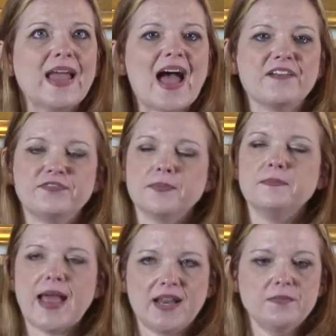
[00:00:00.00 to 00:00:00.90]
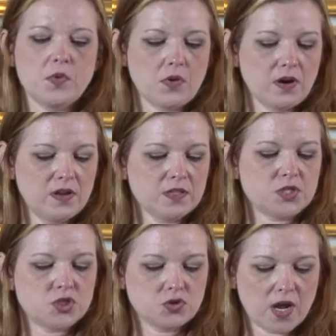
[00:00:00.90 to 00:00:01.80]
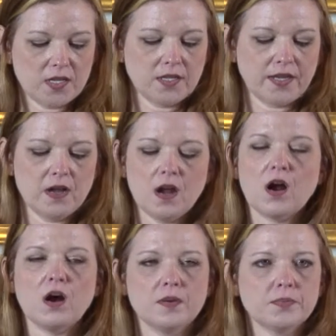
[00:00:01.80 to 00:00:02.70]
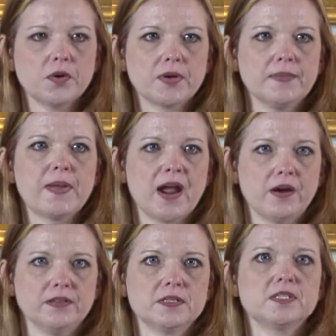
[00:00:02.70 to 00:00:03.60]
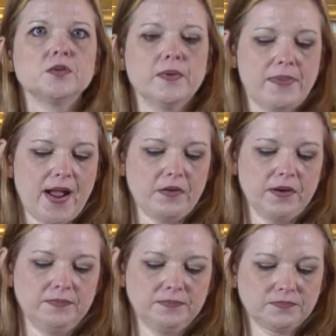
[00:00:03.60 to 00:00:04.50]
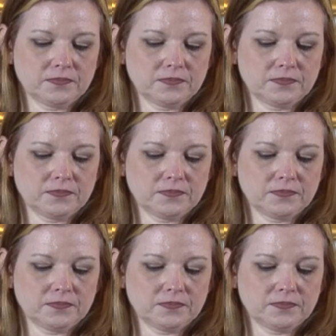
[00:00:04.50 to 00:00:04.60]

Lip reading: We have many more struggling, heartbroken parents to empower.